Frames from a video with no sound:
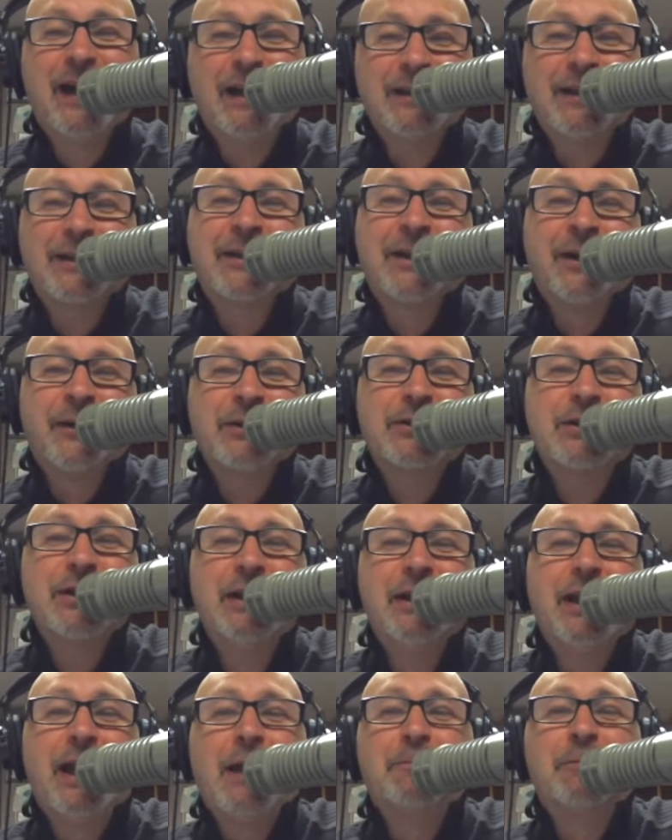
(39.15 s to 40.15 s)
I like carrots.
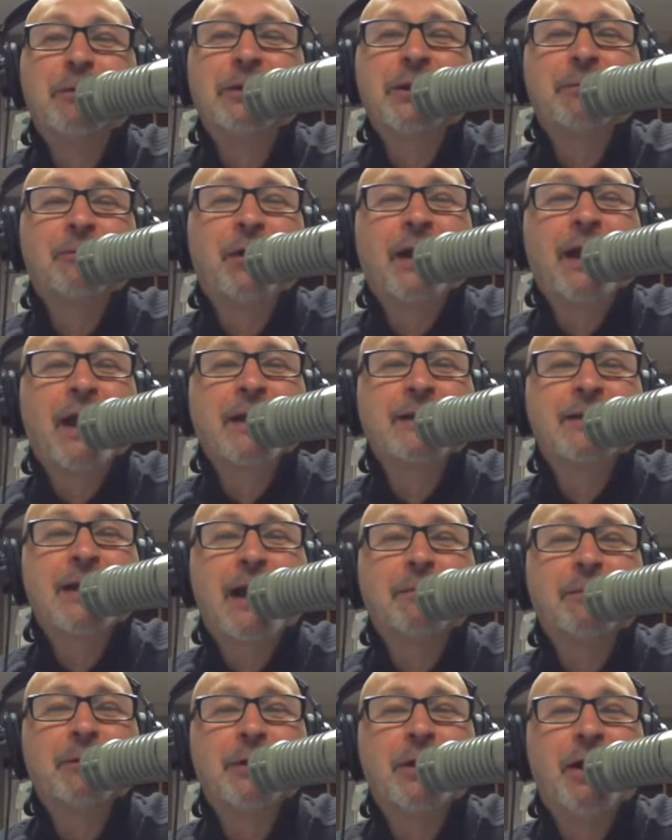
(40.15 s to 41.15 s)
And put them right on
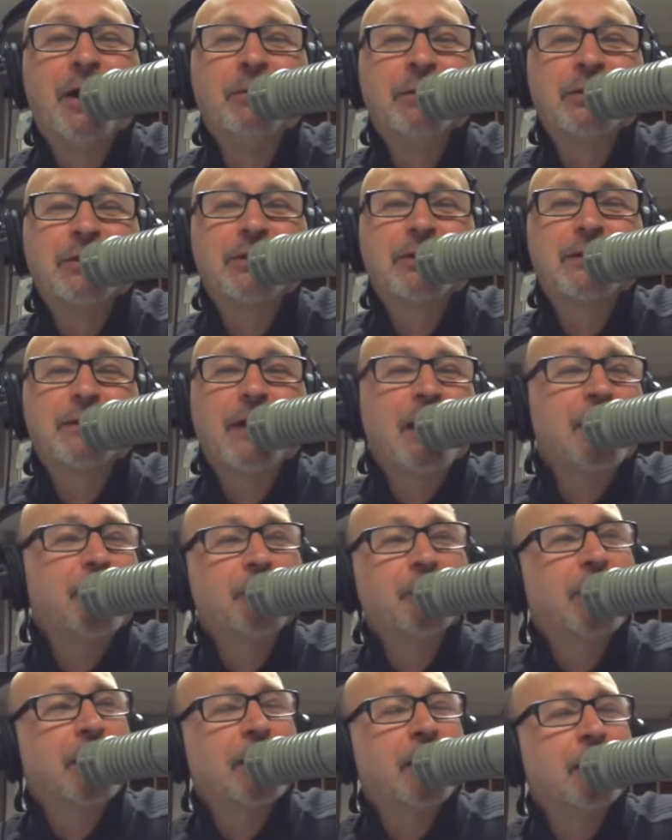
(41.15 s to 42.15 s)
top of the hummus. I
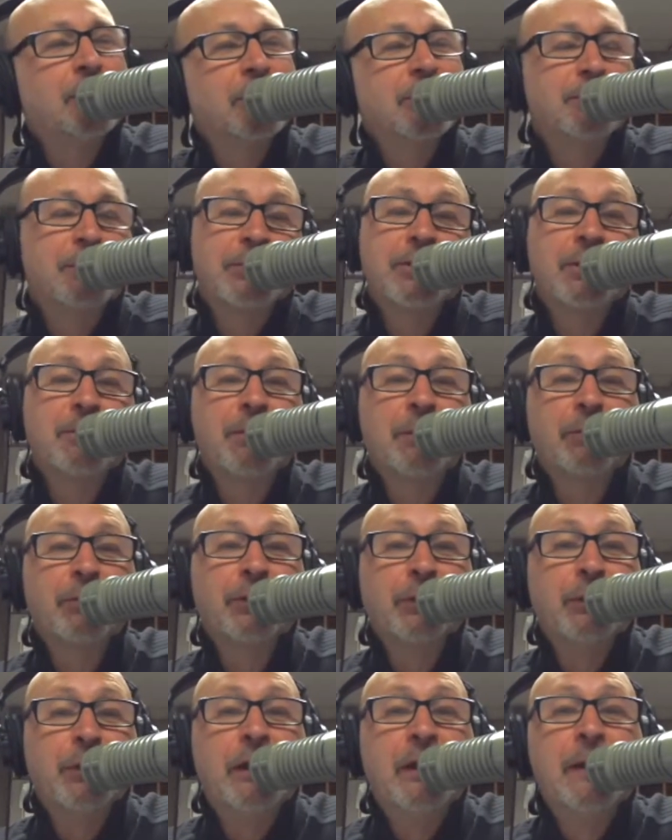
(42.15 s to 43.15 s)
don't like hummus, but some people
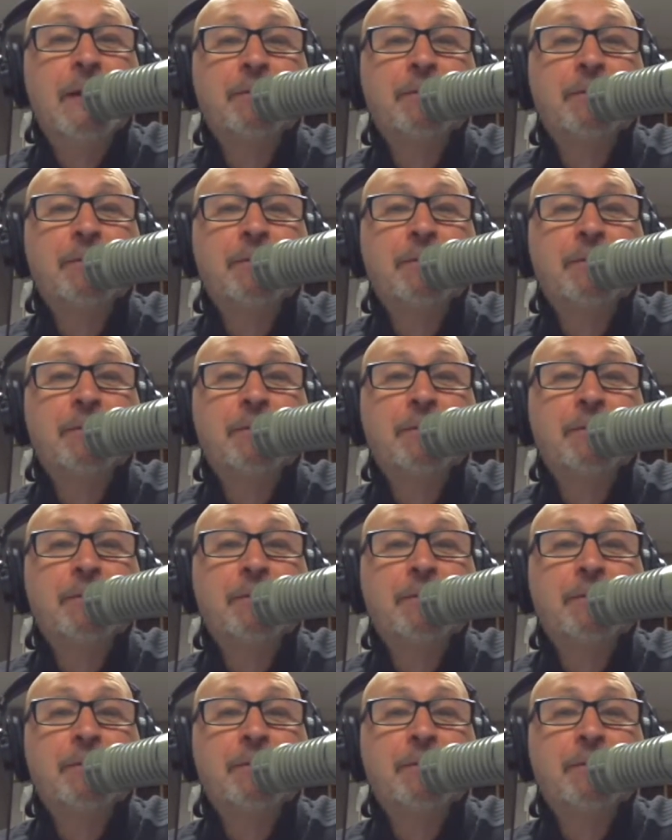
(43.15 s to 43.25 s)
do.